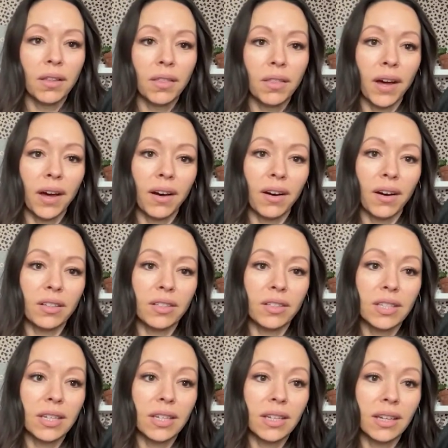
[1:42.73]
that are
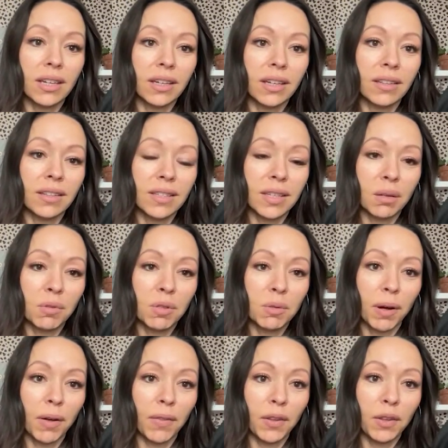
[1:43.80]
sitting in the same
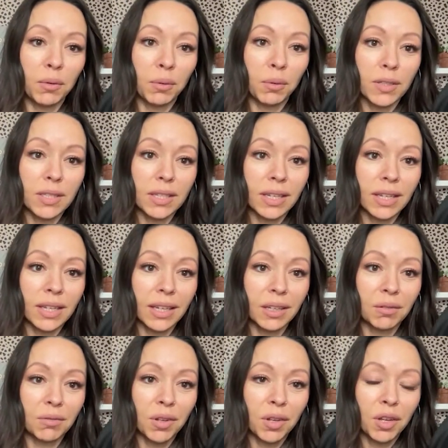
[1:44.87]
spot that you were sitting
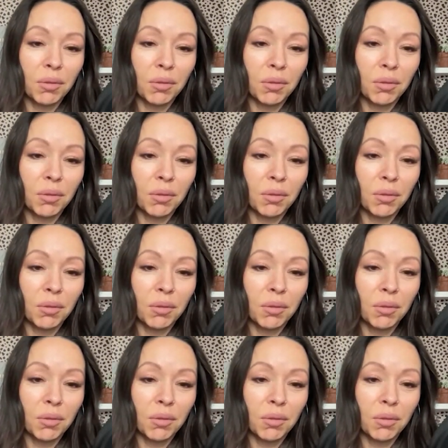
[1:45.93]
in